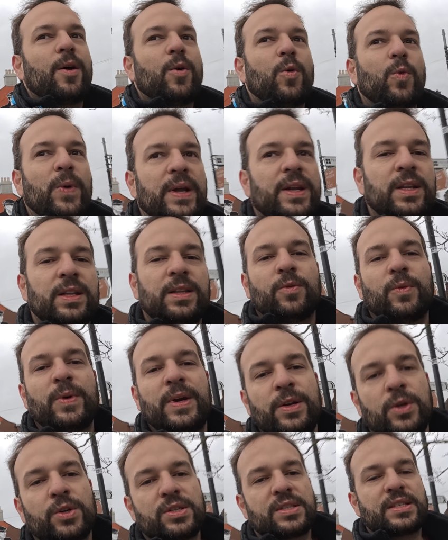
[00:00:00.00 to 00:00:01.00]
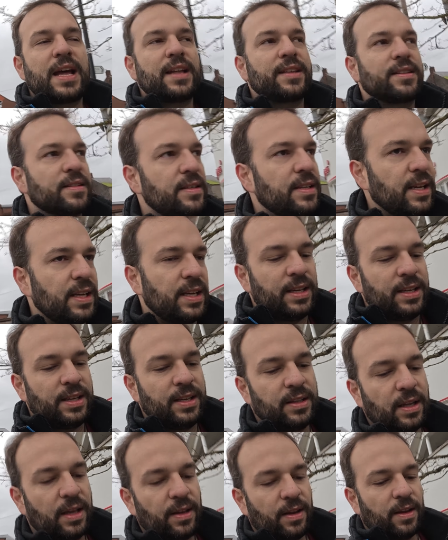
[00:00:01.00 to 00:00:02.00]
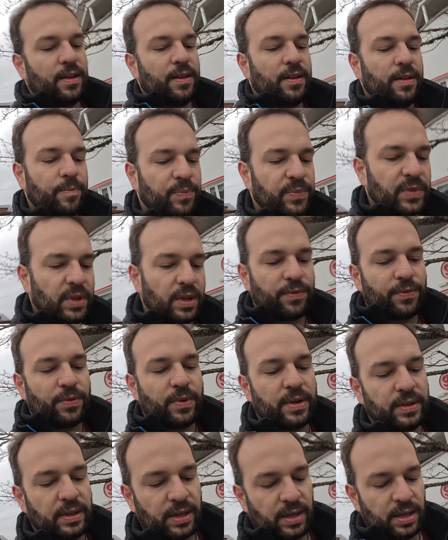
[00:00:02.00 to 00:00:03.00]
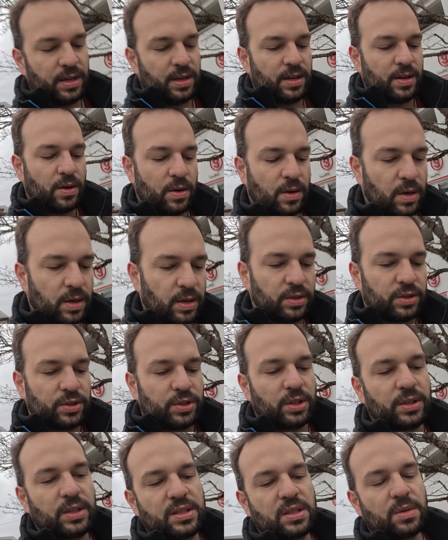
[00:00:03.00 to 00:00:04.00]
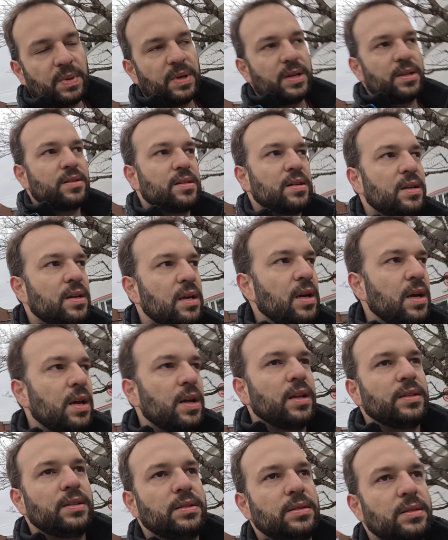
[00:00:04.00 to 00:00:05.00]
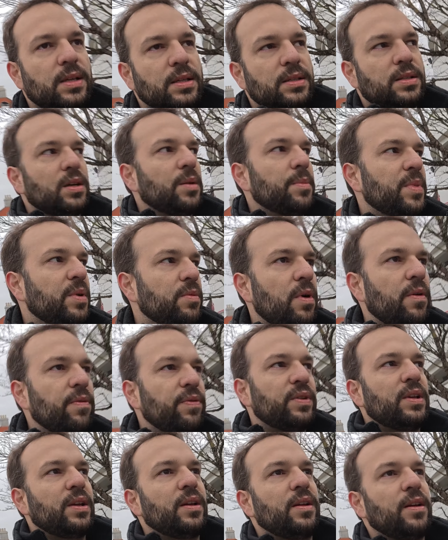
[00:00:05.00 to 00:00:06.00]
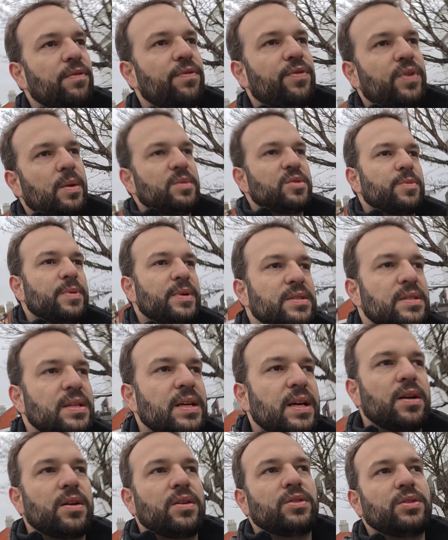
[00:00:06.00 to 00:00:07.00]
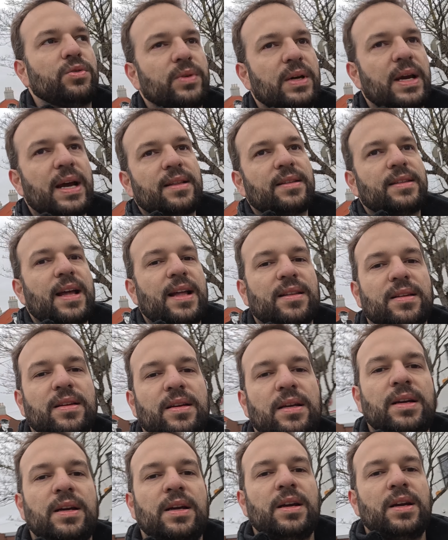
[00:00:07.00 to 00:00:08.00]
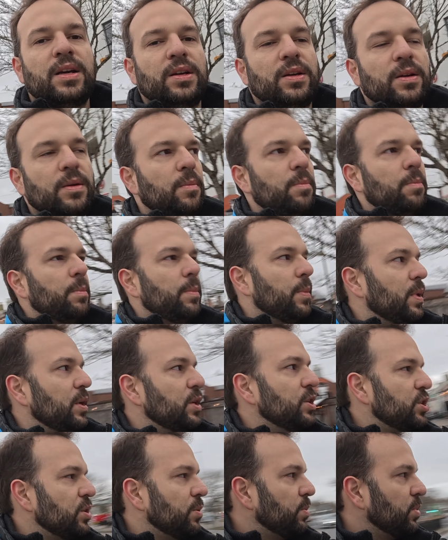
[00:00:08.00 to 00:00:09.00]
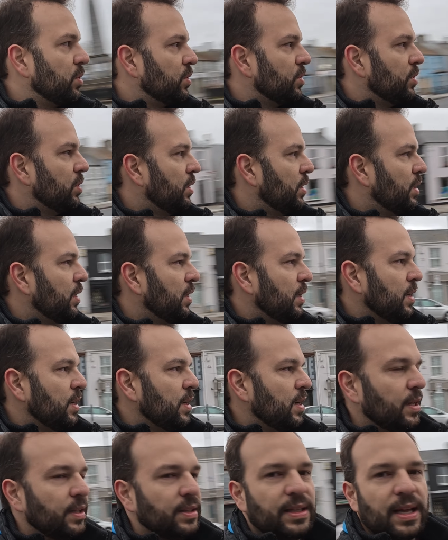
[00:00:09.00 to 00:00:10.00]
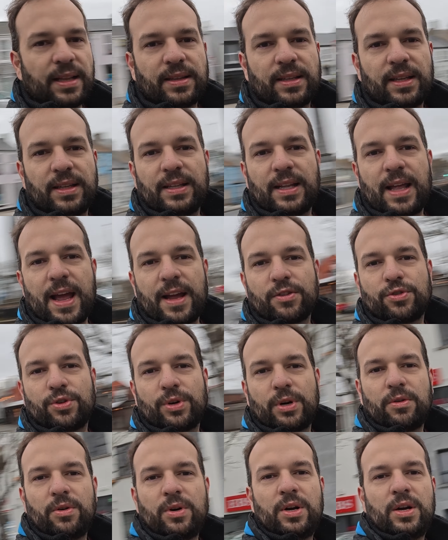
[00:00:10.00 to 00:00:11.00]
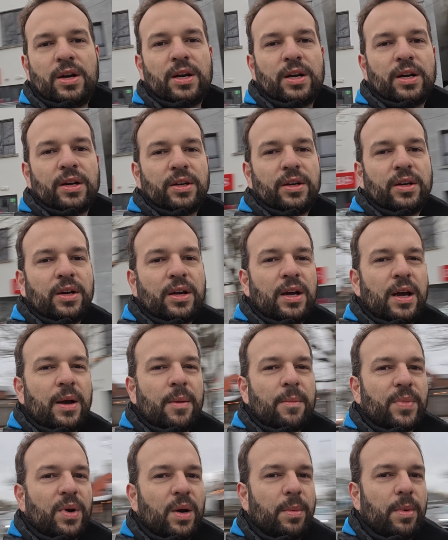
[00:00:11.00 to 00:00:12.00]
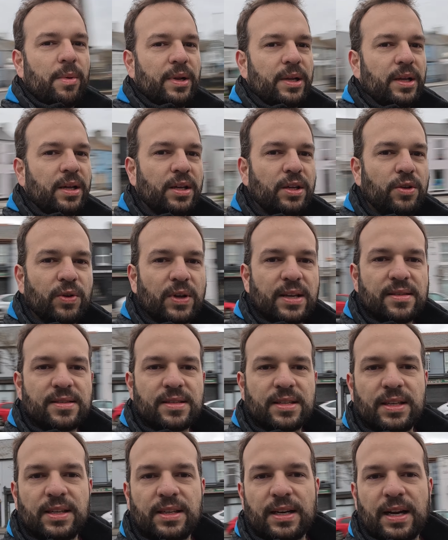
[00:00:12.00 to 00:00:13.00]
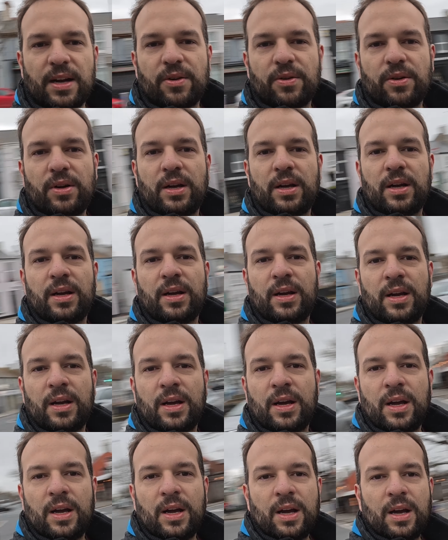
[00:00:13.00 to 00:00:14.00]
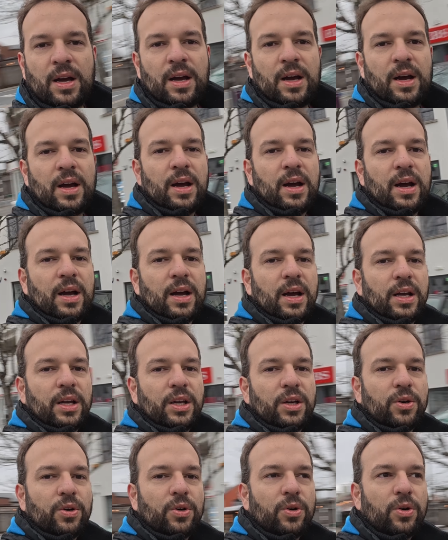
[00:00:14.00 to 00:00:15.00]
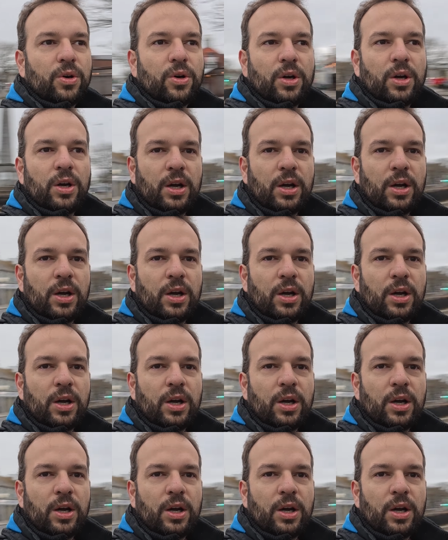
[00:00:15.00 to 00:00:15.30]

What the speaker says: When you set the shutter speed, the double of the frames per second, you get that motion blur, that the natural. Probably you can see now. You